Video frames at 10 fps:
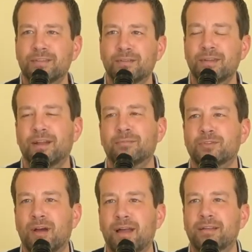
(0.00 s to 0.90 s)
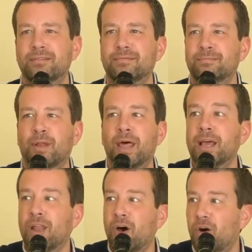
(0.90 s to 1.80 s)
So, you know, I'm trying to
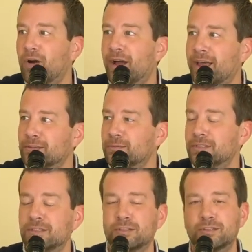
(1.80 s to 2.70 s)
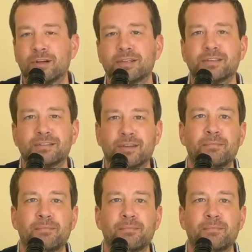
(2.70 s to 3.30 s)
play along, I guess, with this illustration.